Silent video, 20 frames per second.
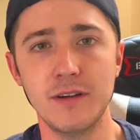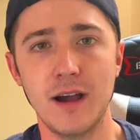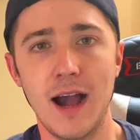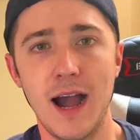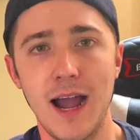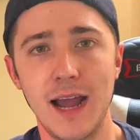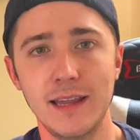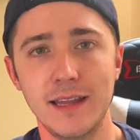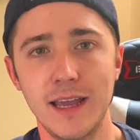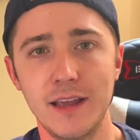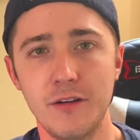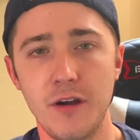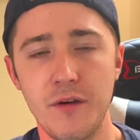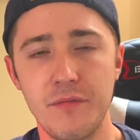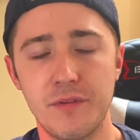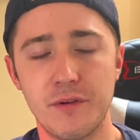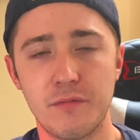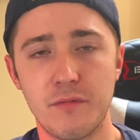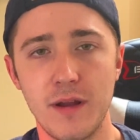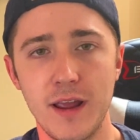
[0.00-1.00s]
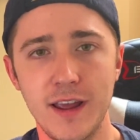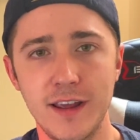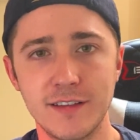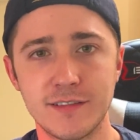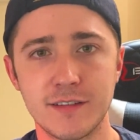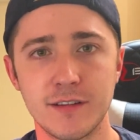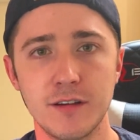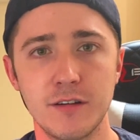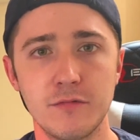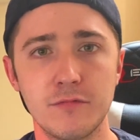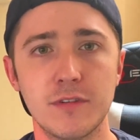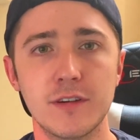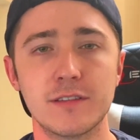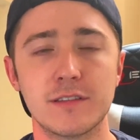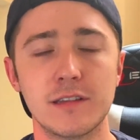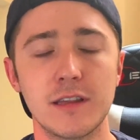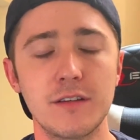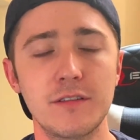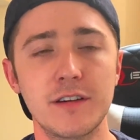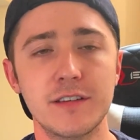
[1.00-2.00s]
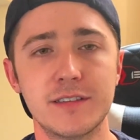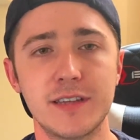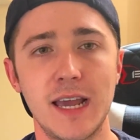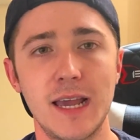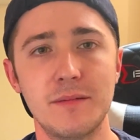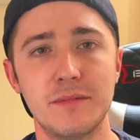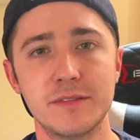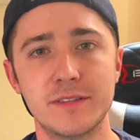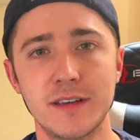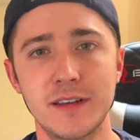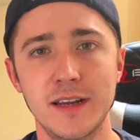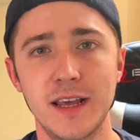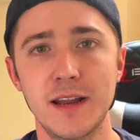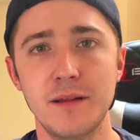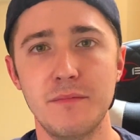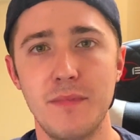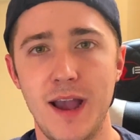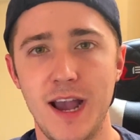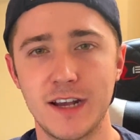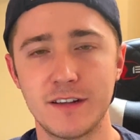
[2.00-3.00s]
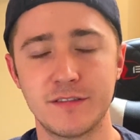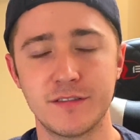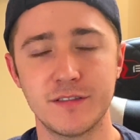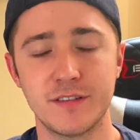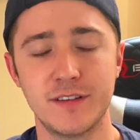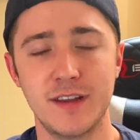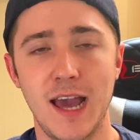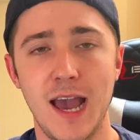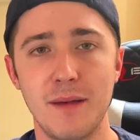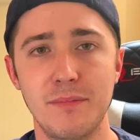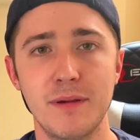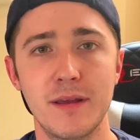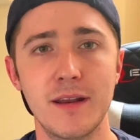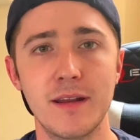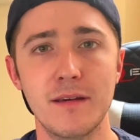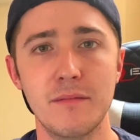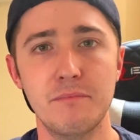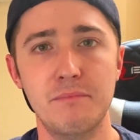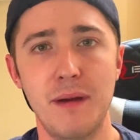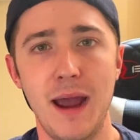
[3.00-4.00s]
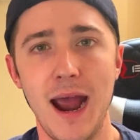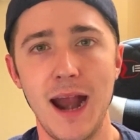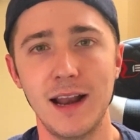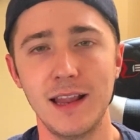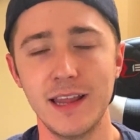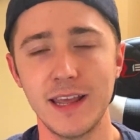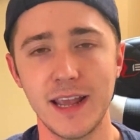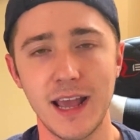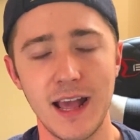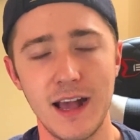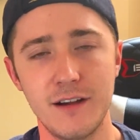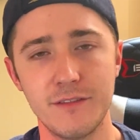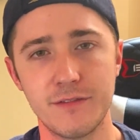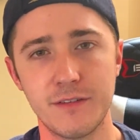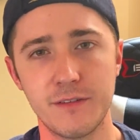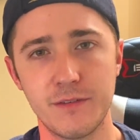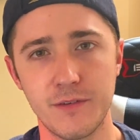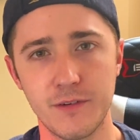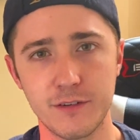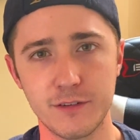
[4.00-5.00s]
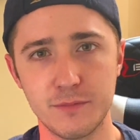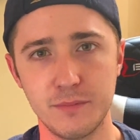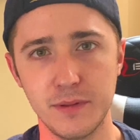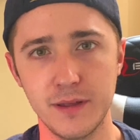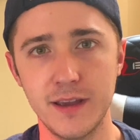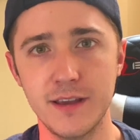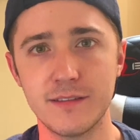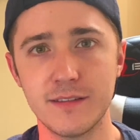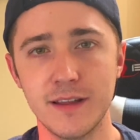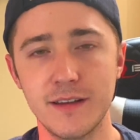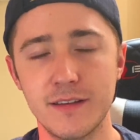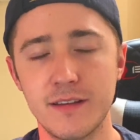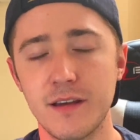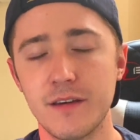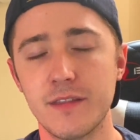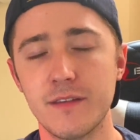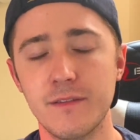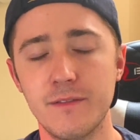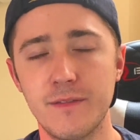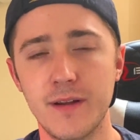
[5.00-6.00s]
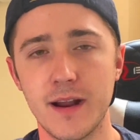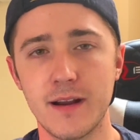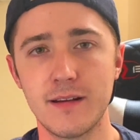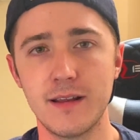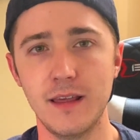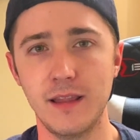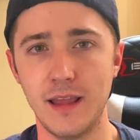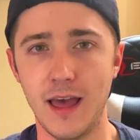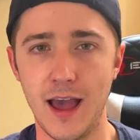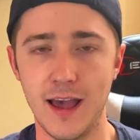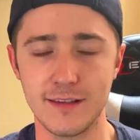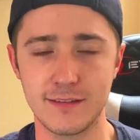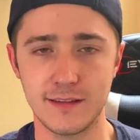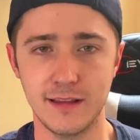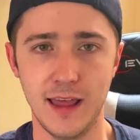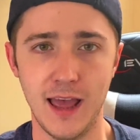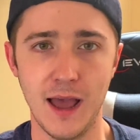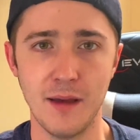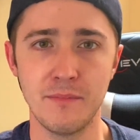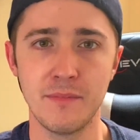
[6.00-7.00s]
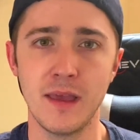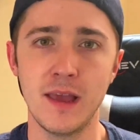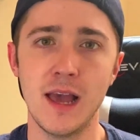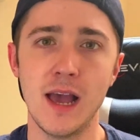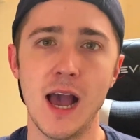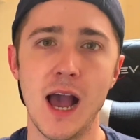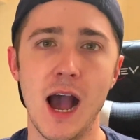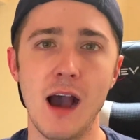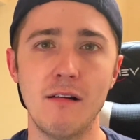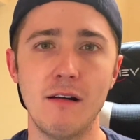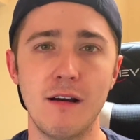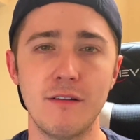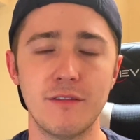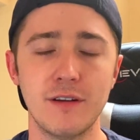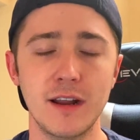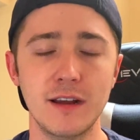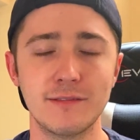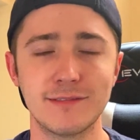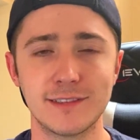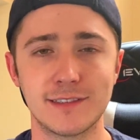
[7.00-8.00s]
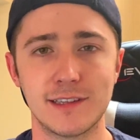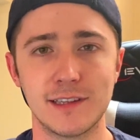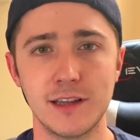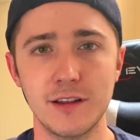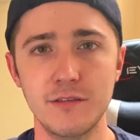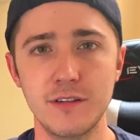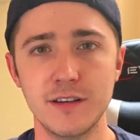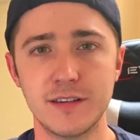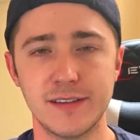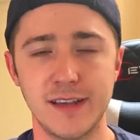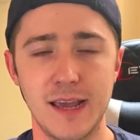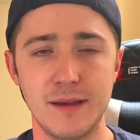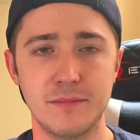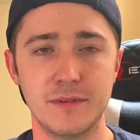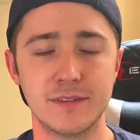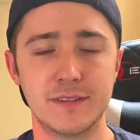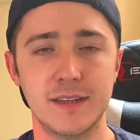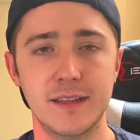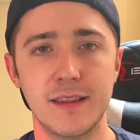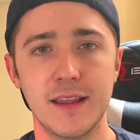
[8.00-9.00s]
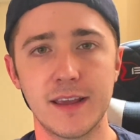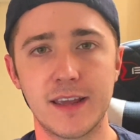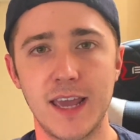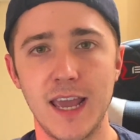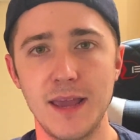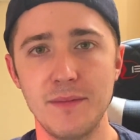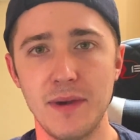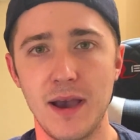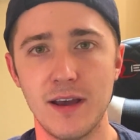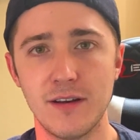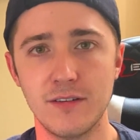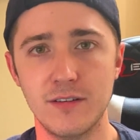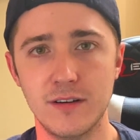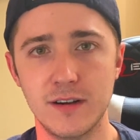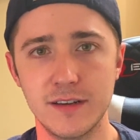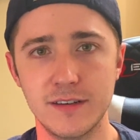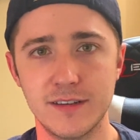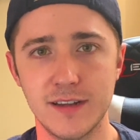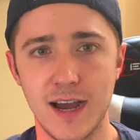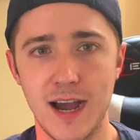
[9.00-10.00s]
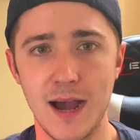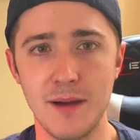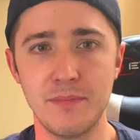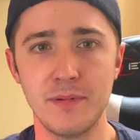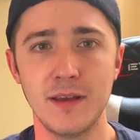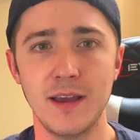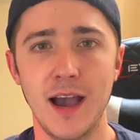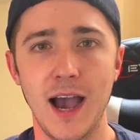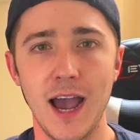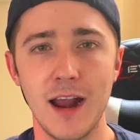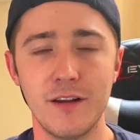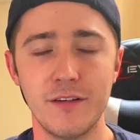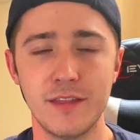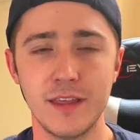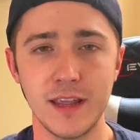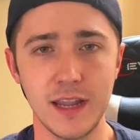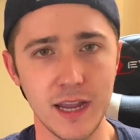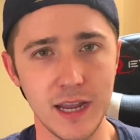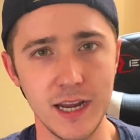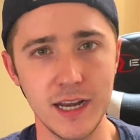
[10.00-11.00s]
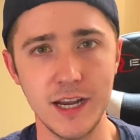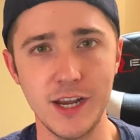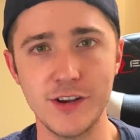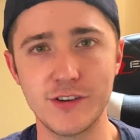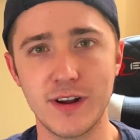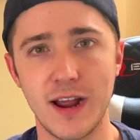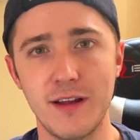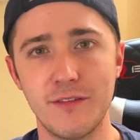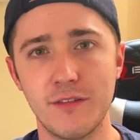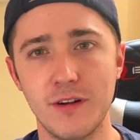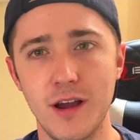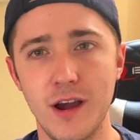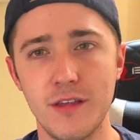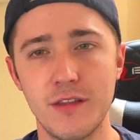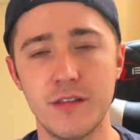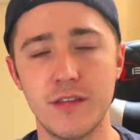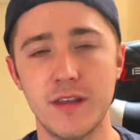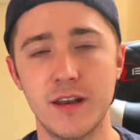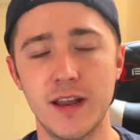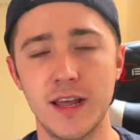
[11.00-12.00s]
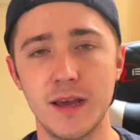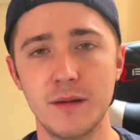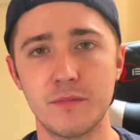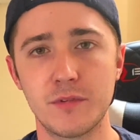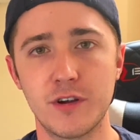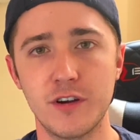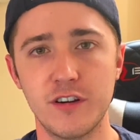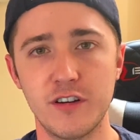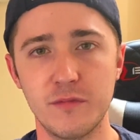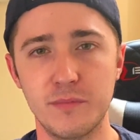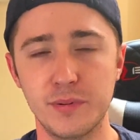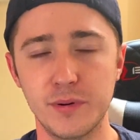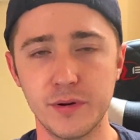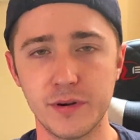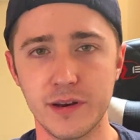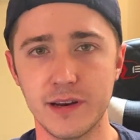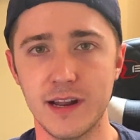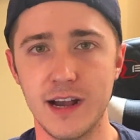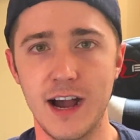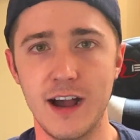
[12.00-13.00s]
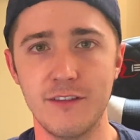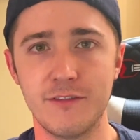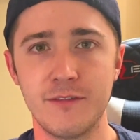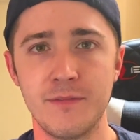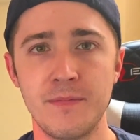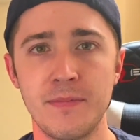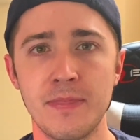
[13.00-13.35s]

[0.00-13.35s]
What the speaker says: highlight of the race was Lewis Hamilton and Max Verstappen battling out for first place until the very last lap. However, it was Lewis Hamilton that came out on top. I don't think any driver other than him could have pulled it off.